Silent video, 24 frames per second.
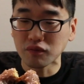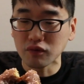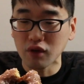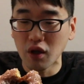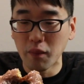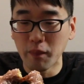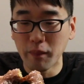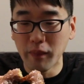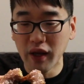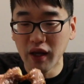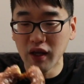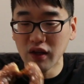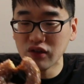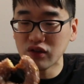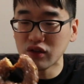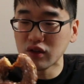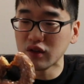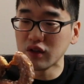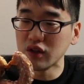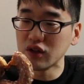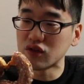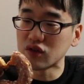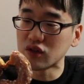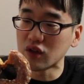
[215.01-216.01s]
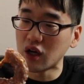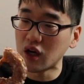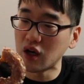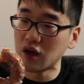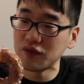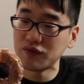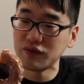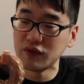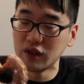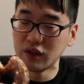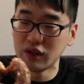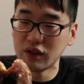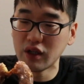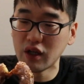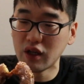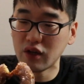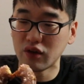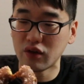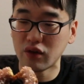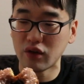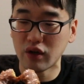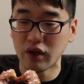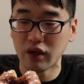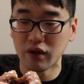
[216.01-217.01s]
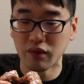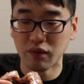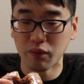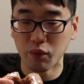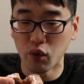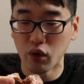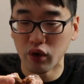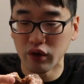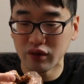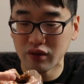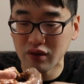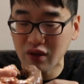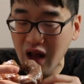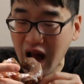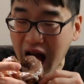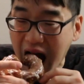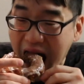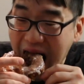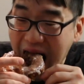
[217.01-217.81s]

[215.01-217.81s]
Amazingly soft and tender and moist.